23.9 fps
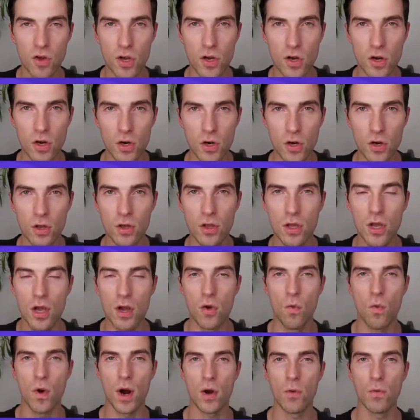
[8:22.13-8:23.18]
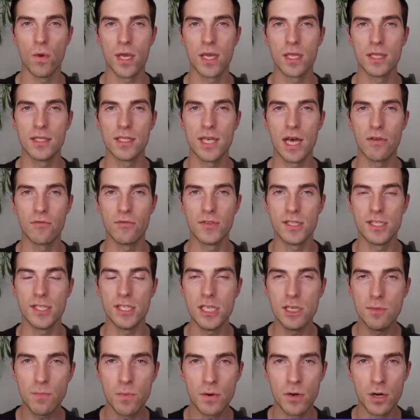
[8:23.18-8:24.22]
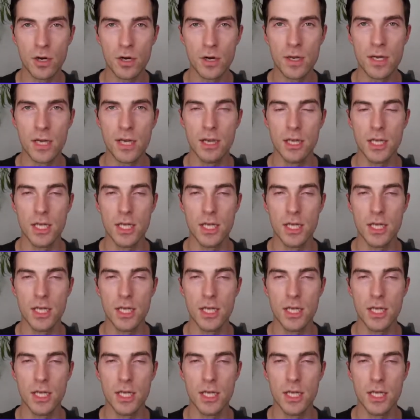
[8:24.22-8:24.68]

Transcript: call where we can dive deeper